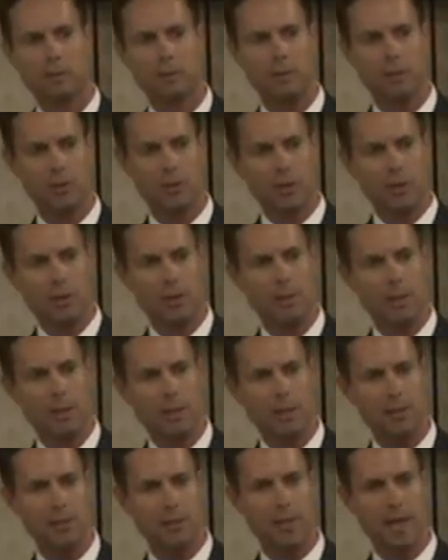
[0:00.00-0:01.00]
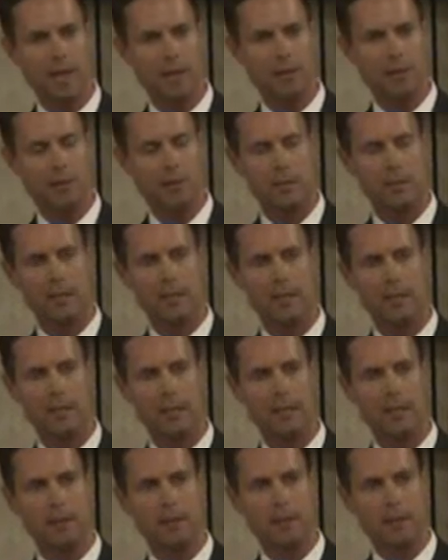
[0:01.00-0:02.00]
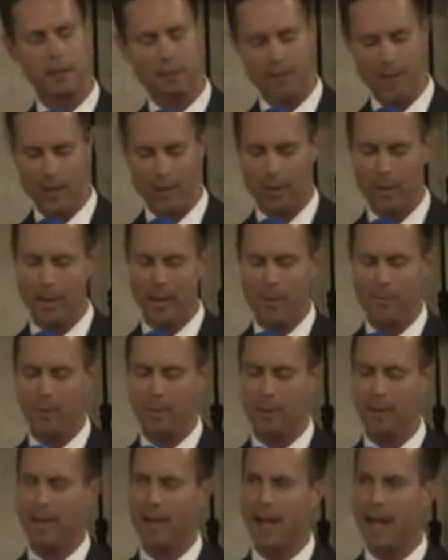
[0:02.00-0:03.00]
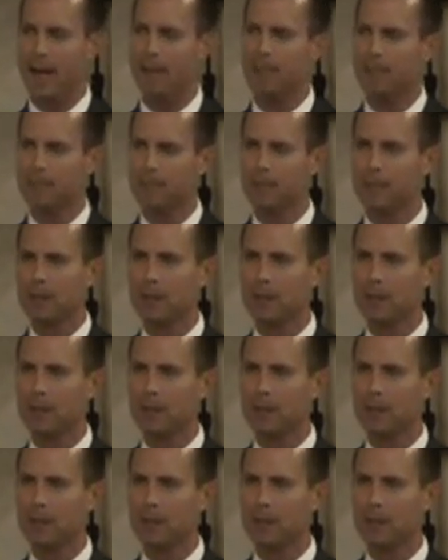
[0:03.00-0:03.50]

that your communities face in dealing with the federal government now,